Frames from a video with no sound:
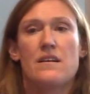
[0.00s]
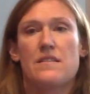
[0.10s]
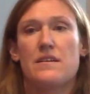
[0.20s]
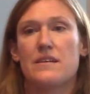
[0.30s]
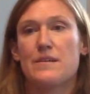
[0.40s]

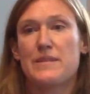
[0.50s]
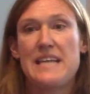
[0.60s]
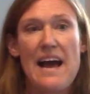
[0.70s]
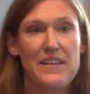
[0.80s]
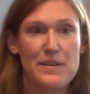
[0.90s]

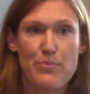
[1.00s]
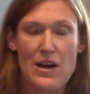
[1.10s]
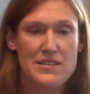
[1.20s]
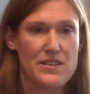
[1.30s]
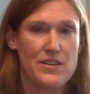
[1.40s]
Italian
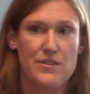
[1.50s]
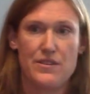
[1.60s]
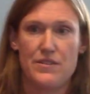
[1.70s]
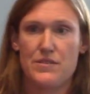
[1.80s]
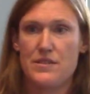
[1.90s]

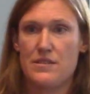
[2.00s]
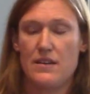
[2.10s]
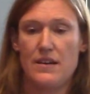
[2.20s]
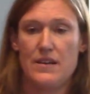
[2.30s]
prosecutors